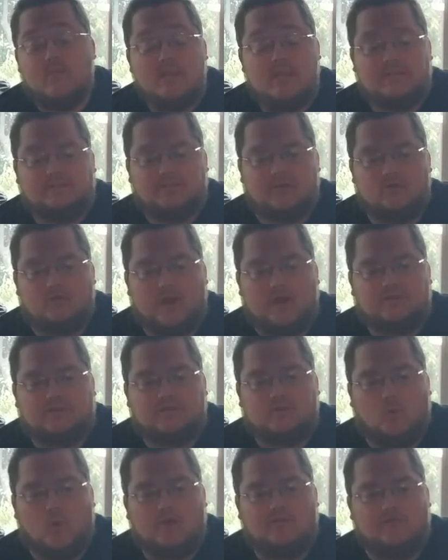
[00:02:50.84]
it's a great
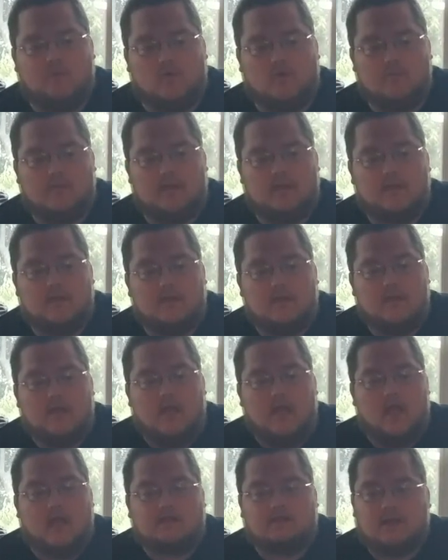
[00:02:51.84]
story for me.
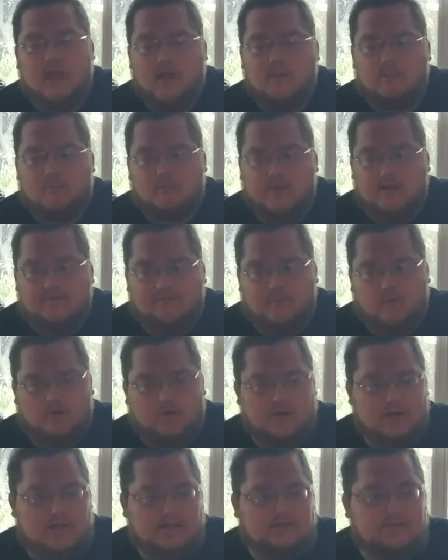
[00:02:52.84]
Tom
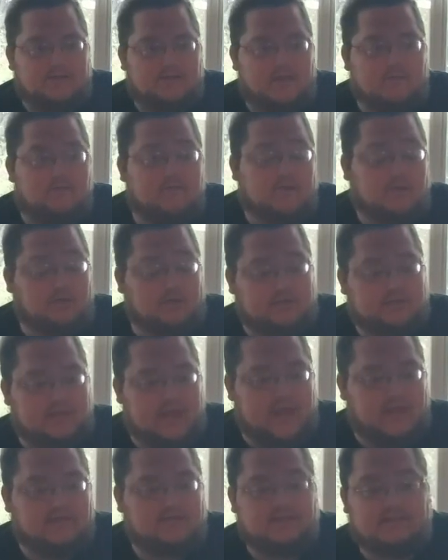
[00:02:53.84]
Brevoort, his official
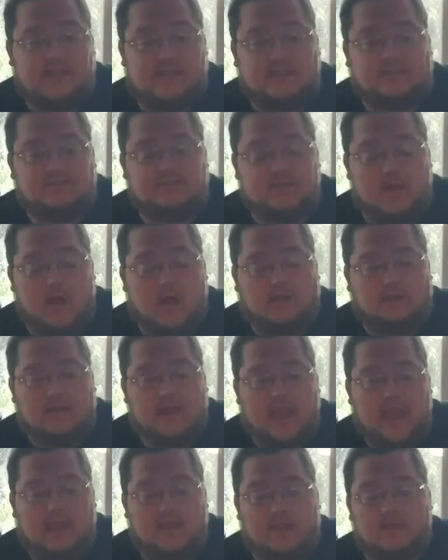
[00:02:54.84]
stance is that it's
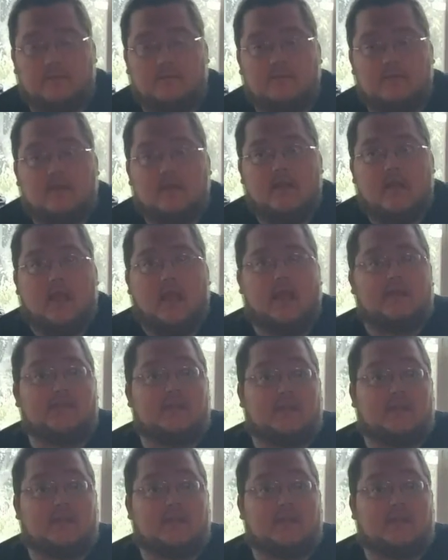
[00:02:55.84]
non-canon, and